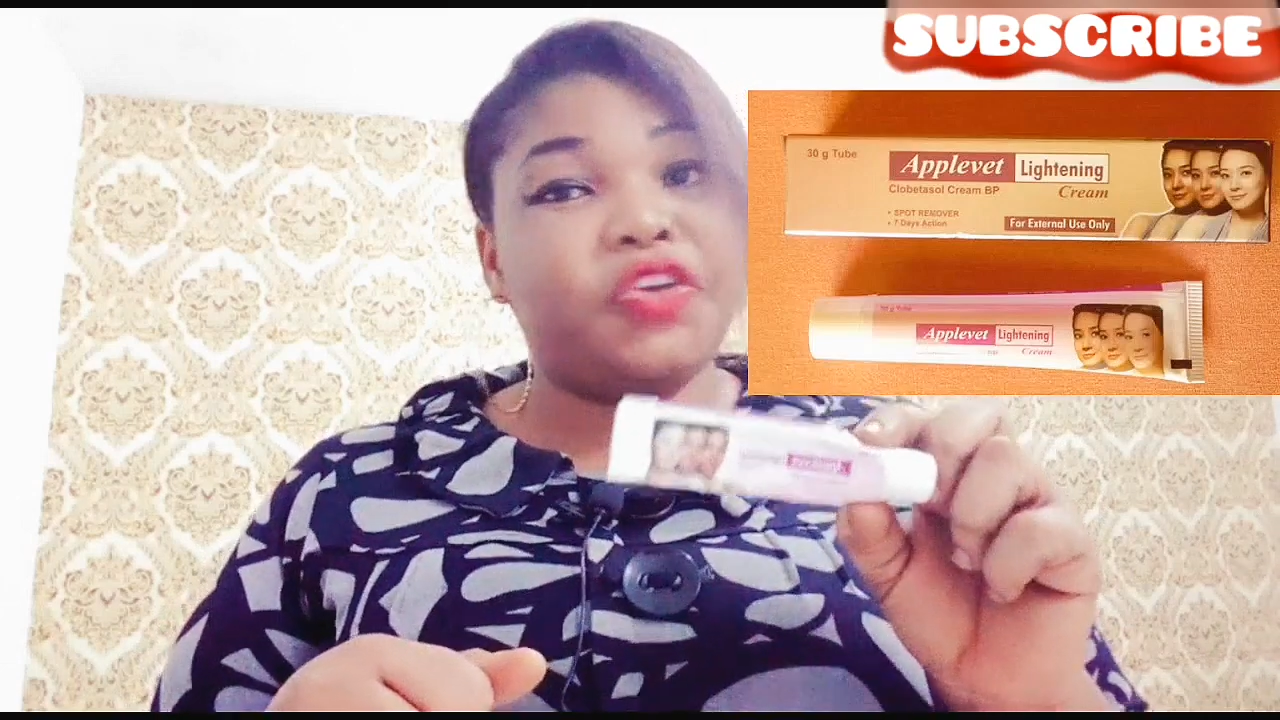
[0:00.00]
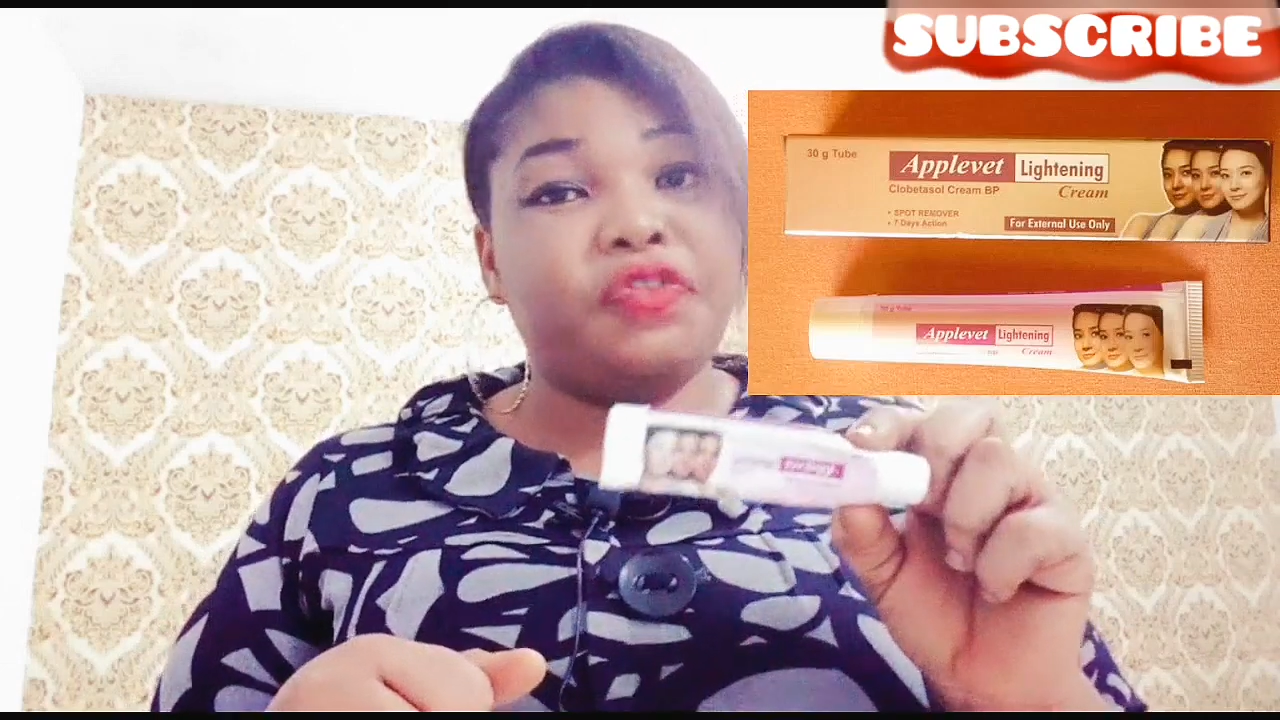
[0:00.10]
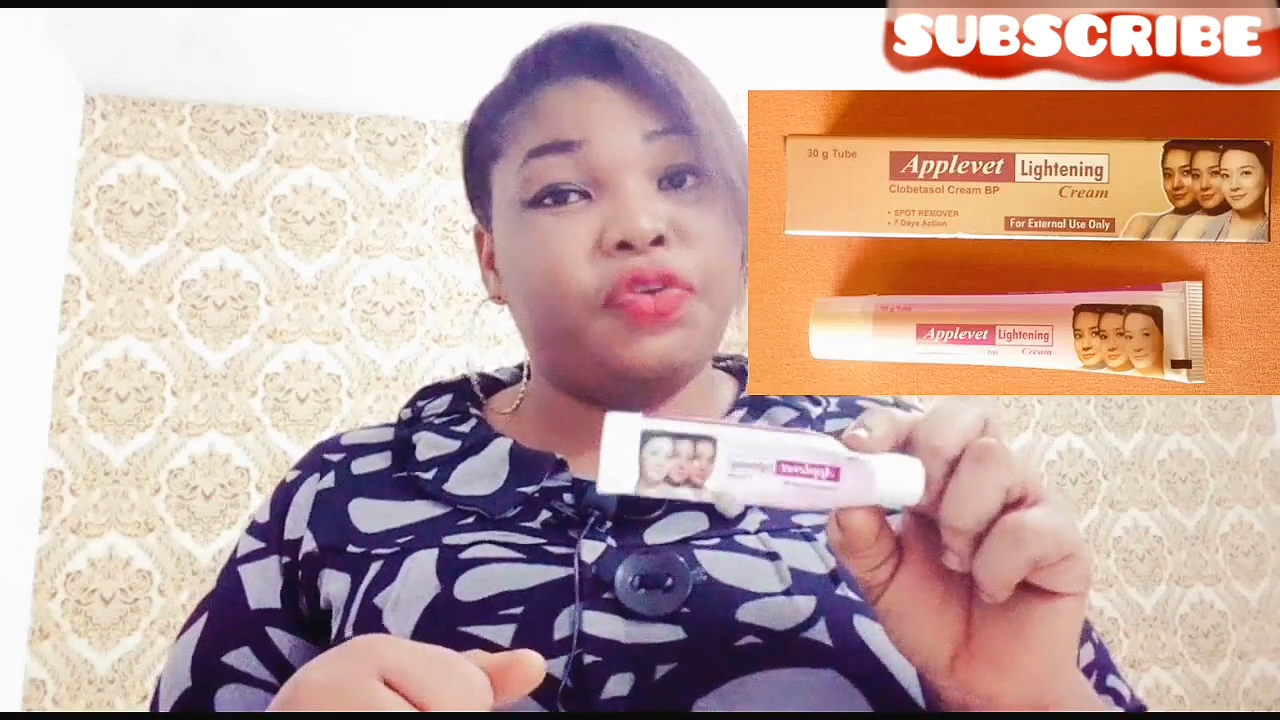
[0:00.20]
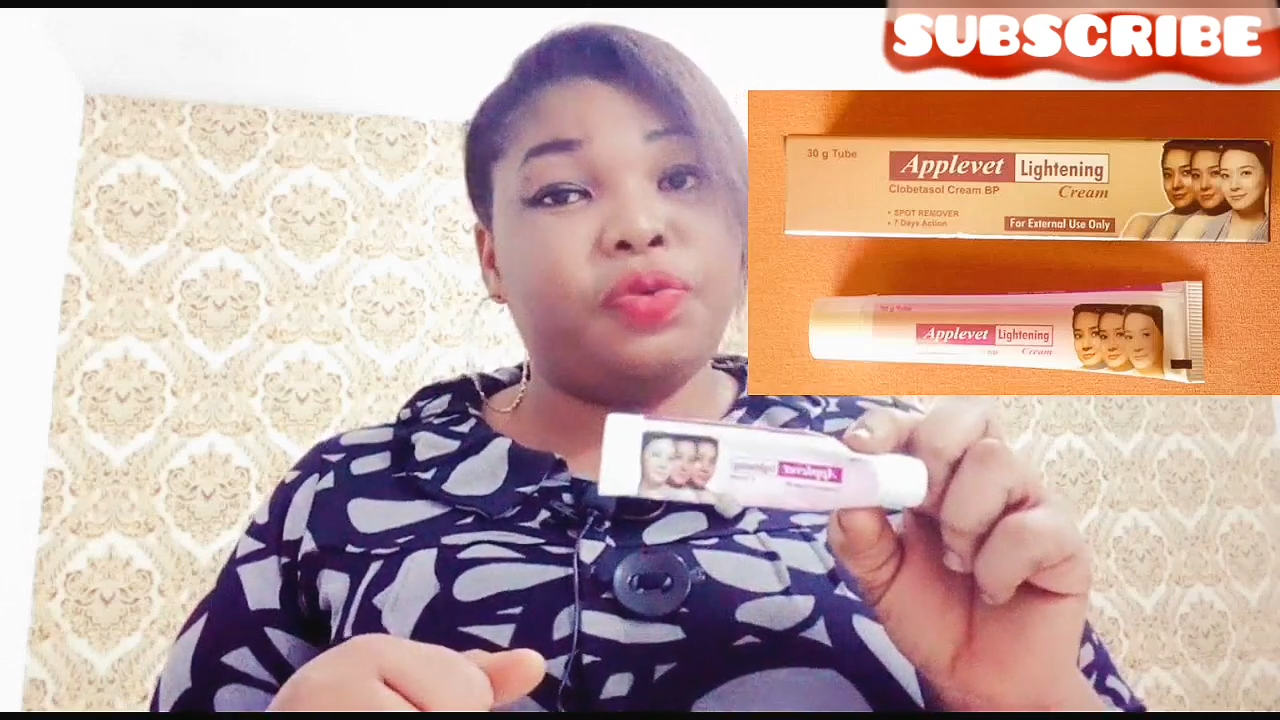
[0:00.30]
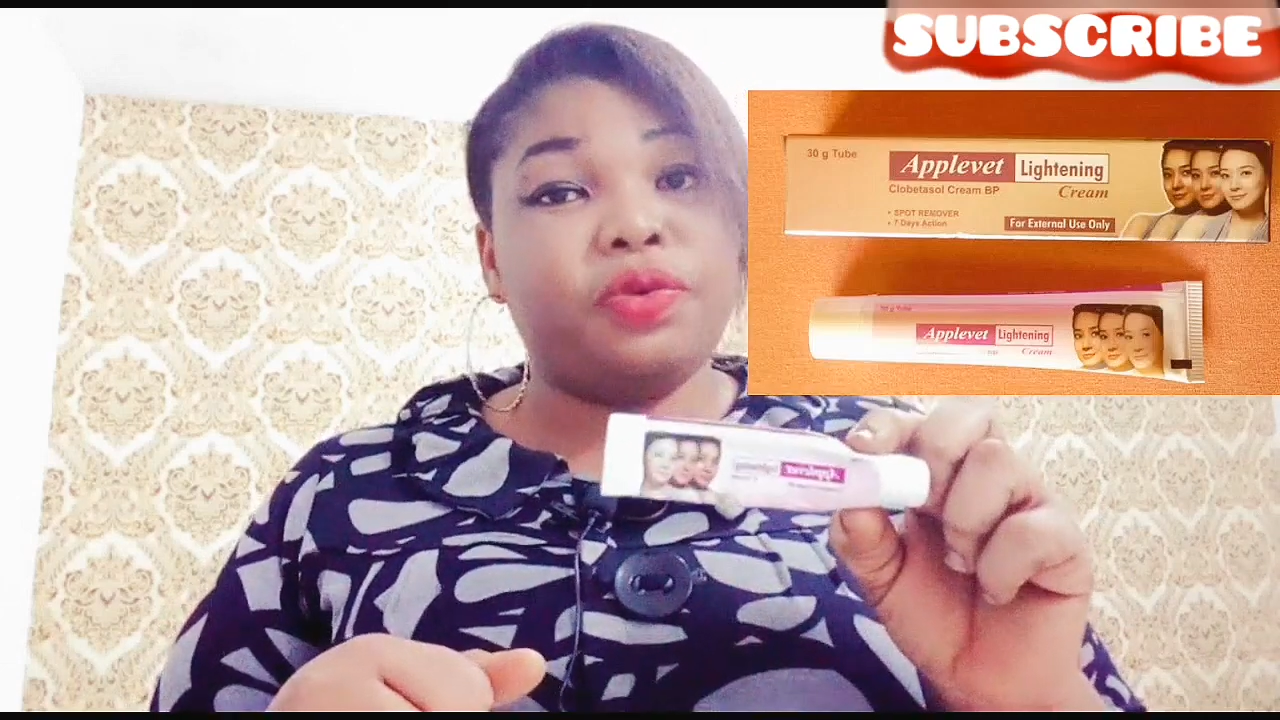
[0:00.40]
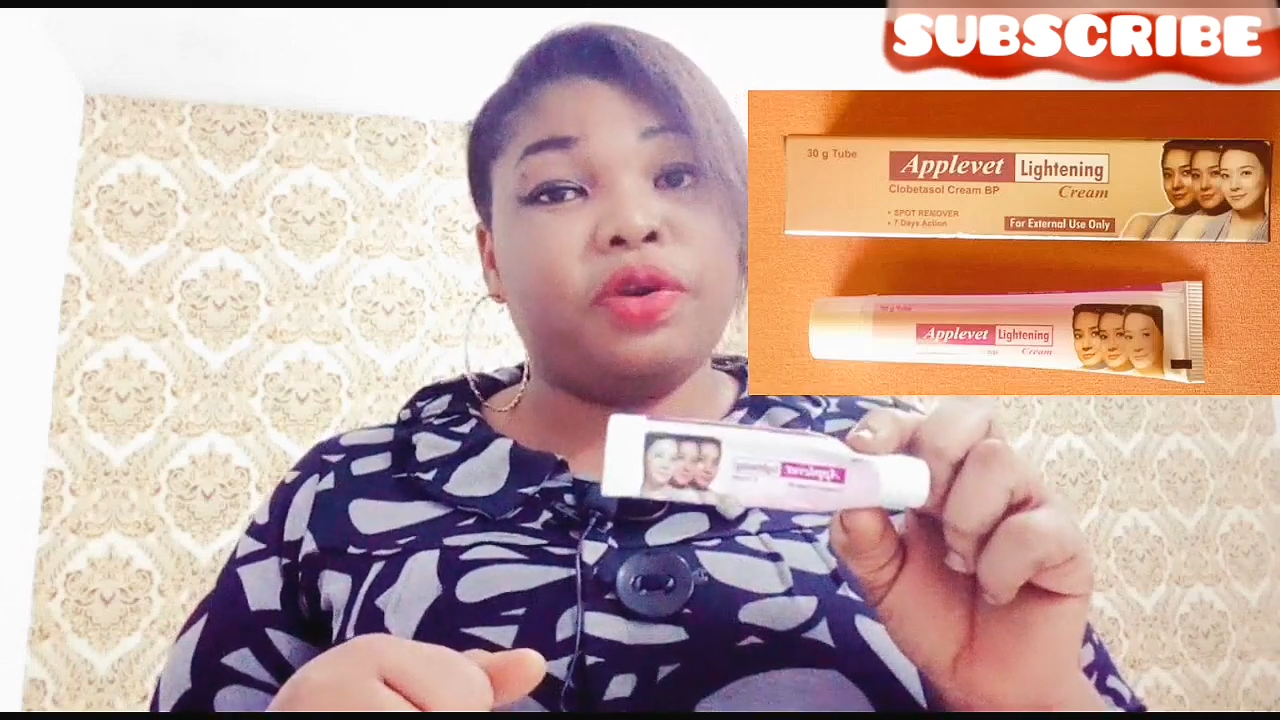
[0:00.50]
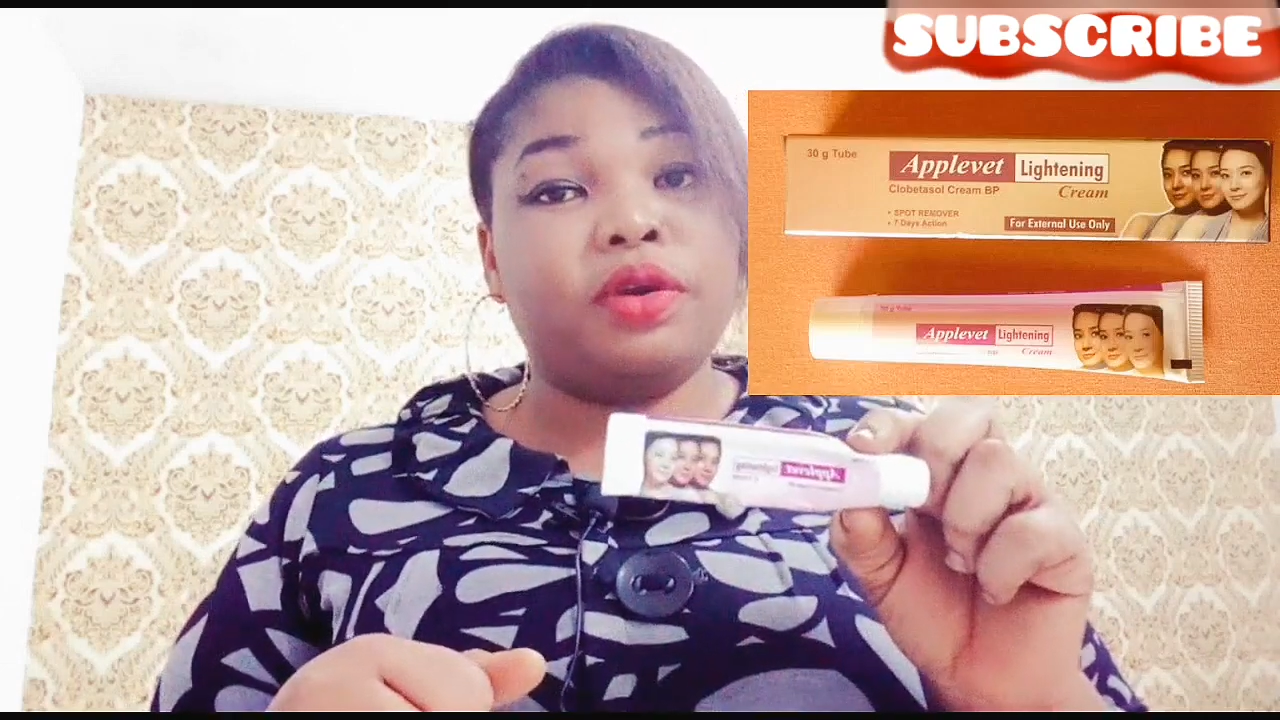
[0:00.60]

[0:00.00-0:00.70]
give you